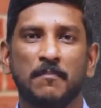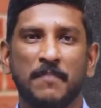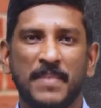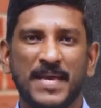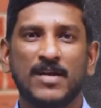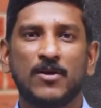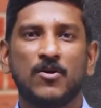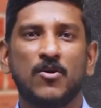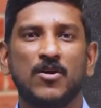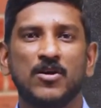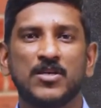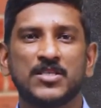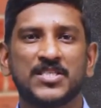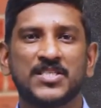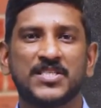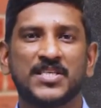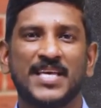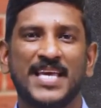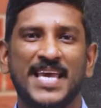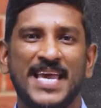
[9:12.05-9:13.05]

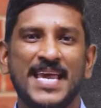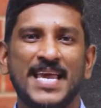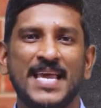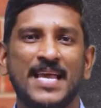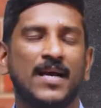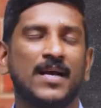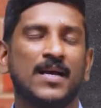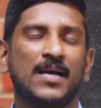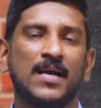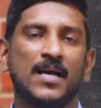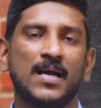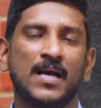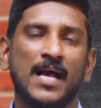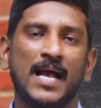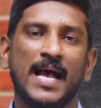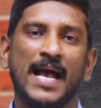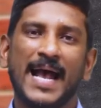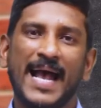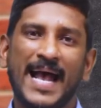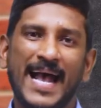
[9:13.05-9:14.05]
because he
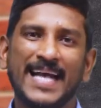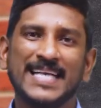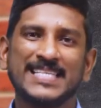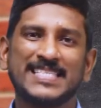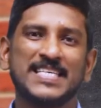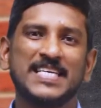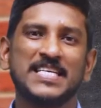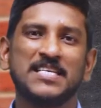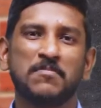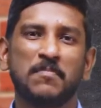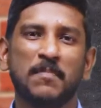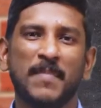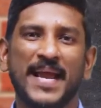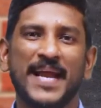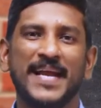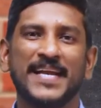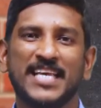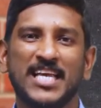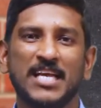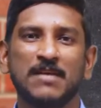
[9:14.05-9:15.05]
hasn't
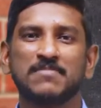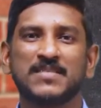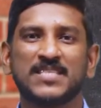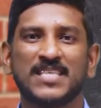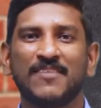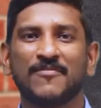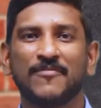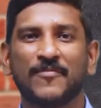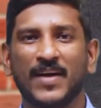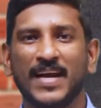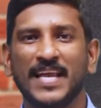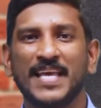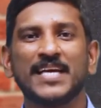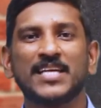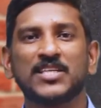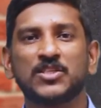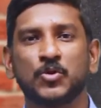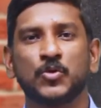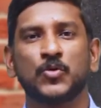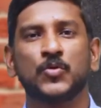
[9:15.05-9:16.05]
made himself
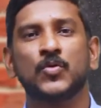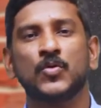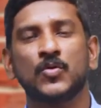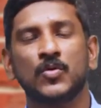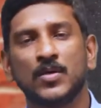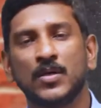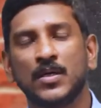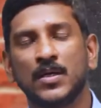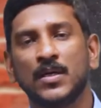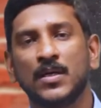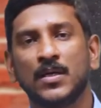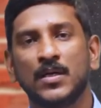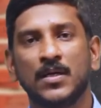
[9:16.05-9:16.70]
clear to